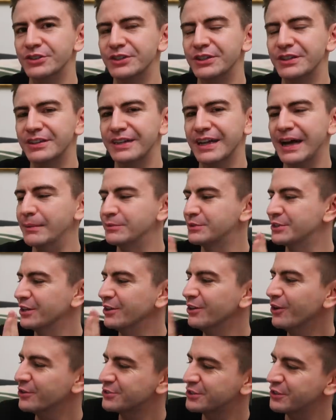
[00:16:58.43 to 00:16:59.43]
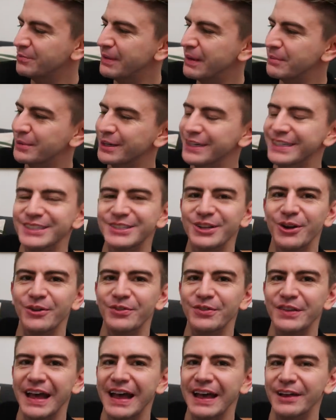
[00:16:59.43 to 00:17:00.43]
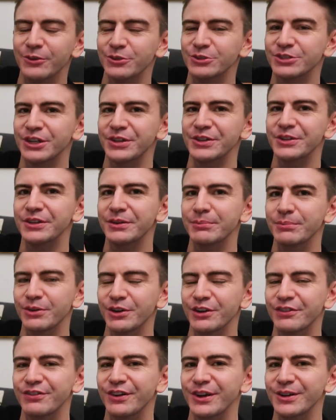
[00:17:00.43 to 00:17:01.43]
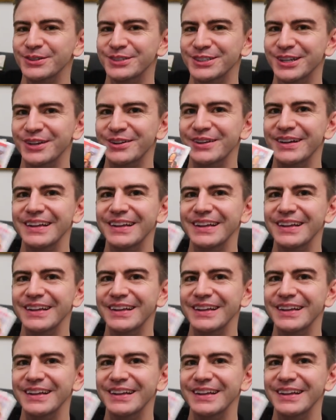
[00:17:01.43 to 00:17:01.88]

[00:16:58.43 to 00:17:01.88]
so you can capture lots of memories on there, and also you can put a photo